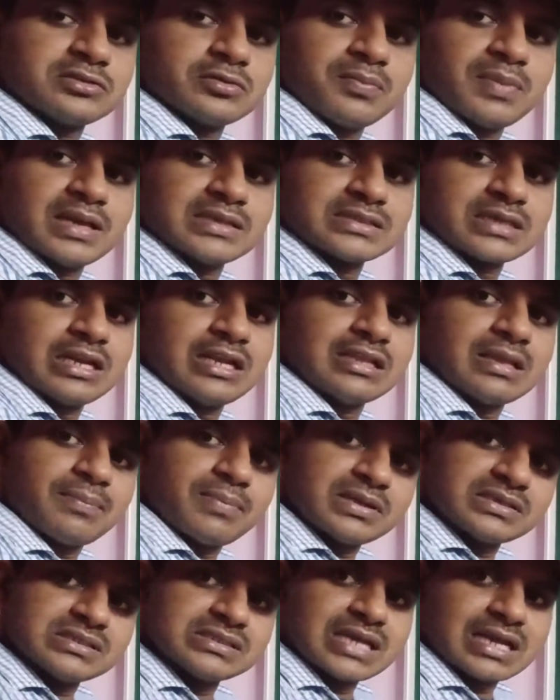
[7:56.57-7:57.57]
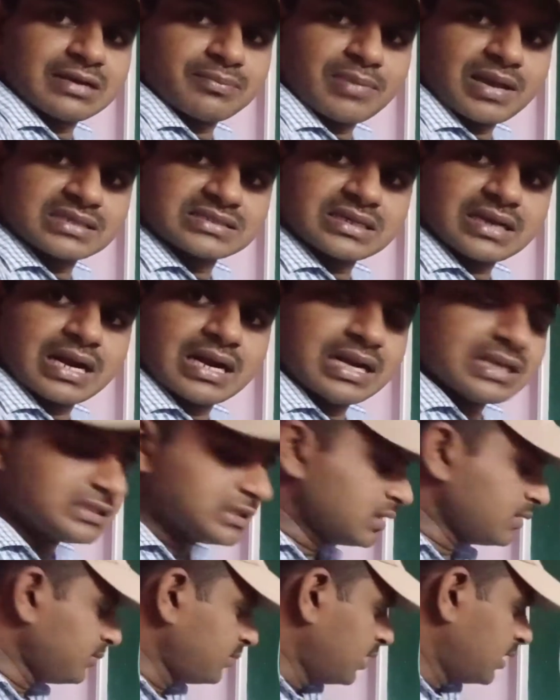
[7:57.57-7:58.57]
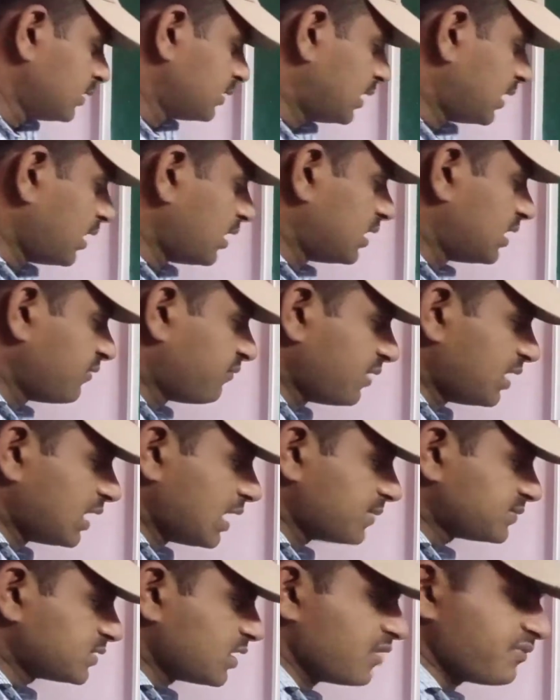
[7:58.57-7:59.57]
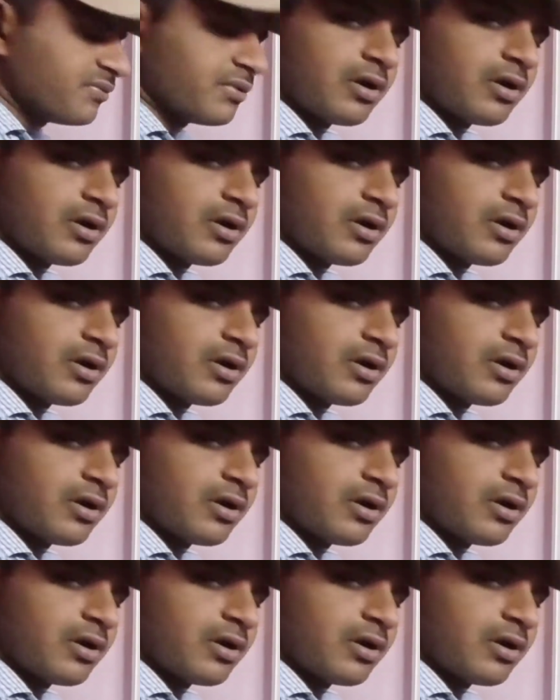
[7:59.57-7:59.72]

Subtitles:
basically the bridge is unbalanced condition, there are different types of